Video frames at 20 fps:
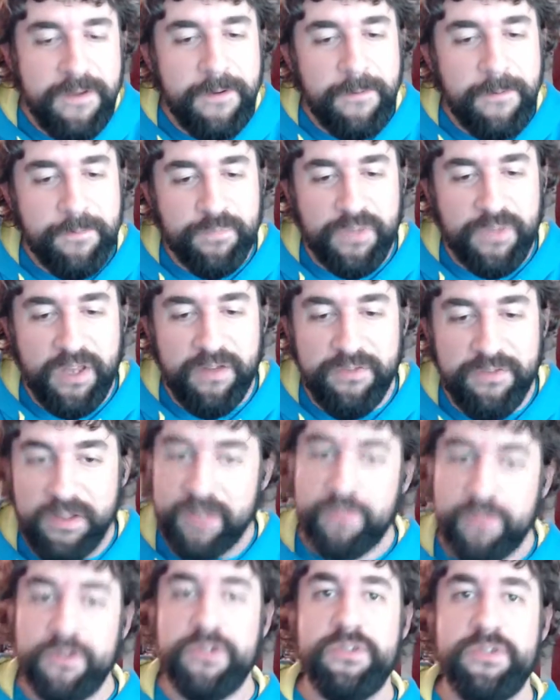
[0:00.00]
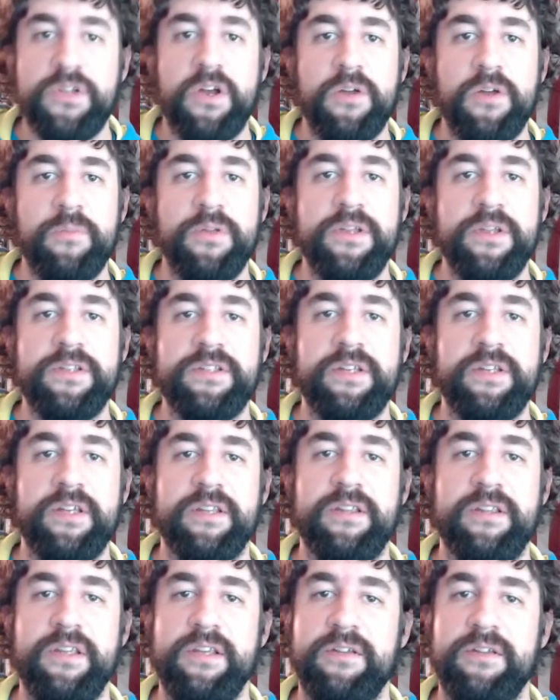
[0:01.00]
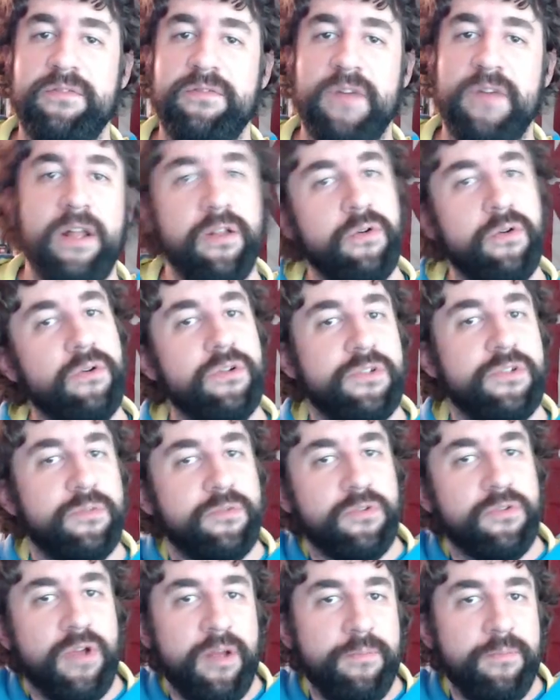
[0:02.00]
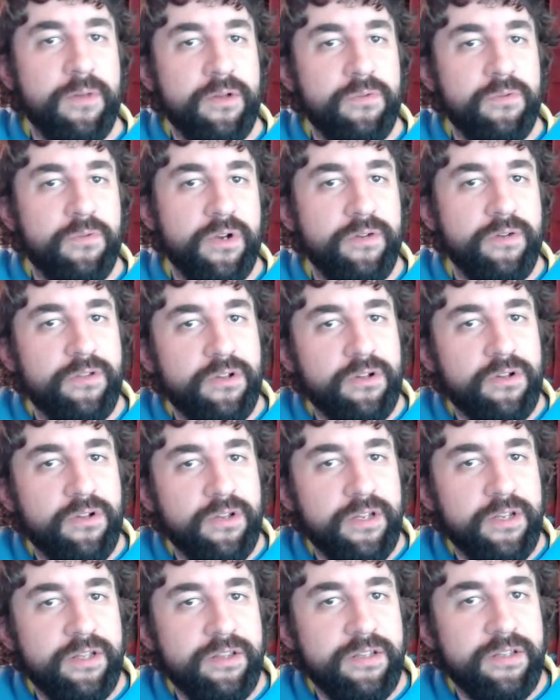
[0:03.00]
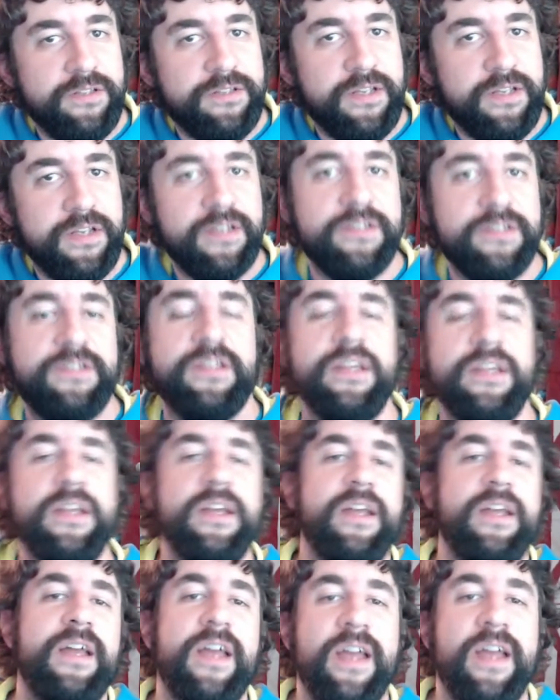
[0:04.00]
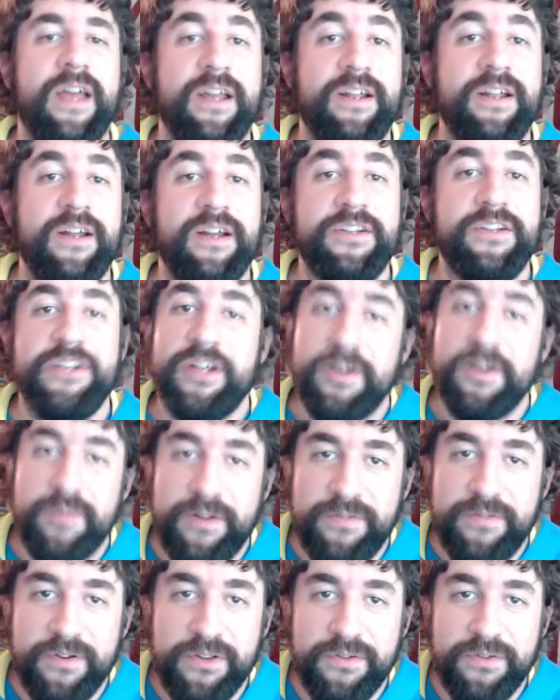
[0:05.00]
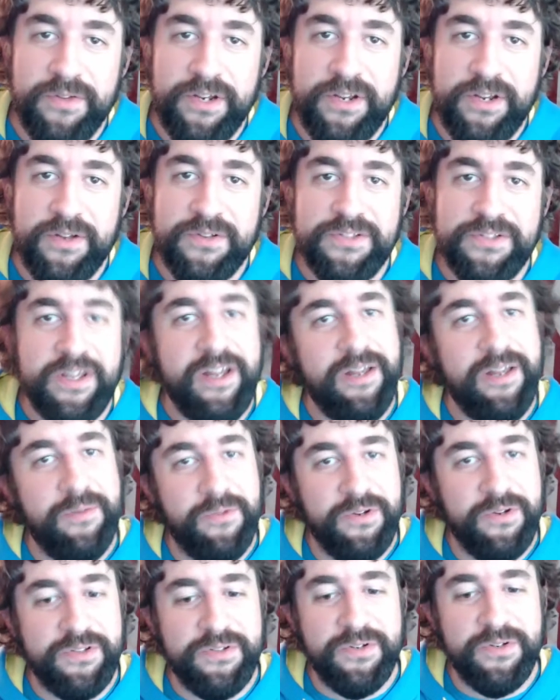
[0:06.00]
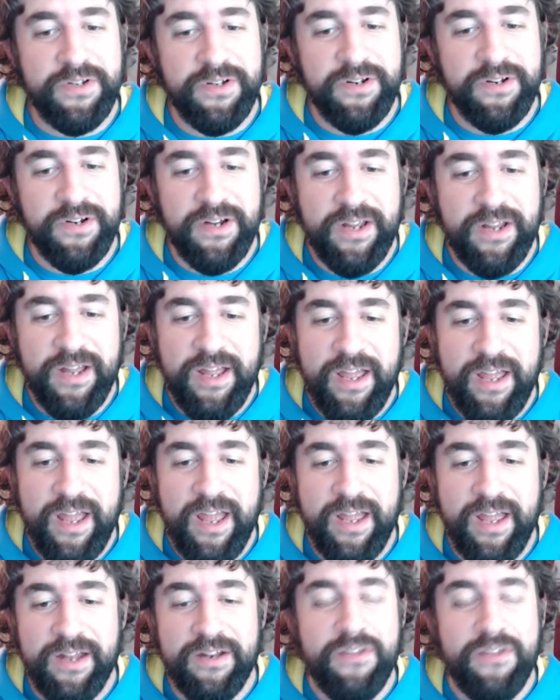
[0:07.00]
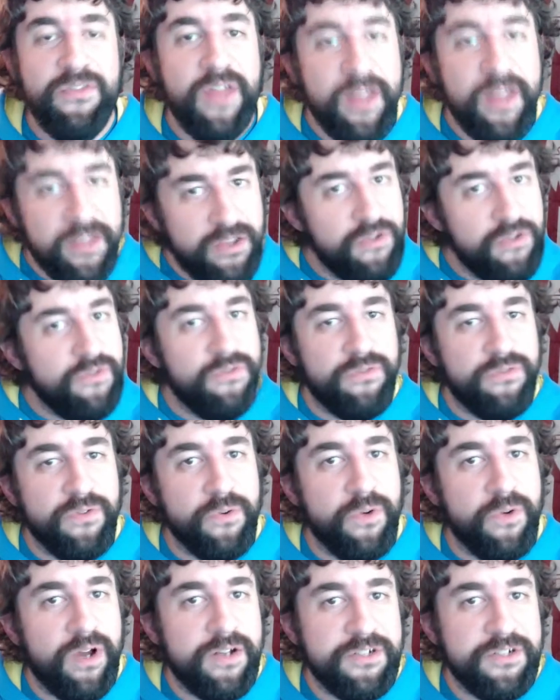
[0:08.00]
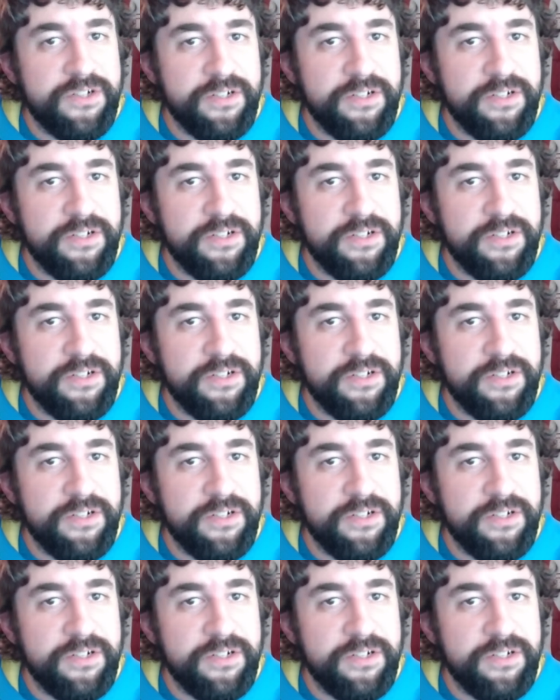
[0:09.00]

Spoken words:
If you like what you saw, please click the follow or subscribe button, whatever they're calling it these days, and check out my further videos. I am Chris Krieger, and thank you for watching.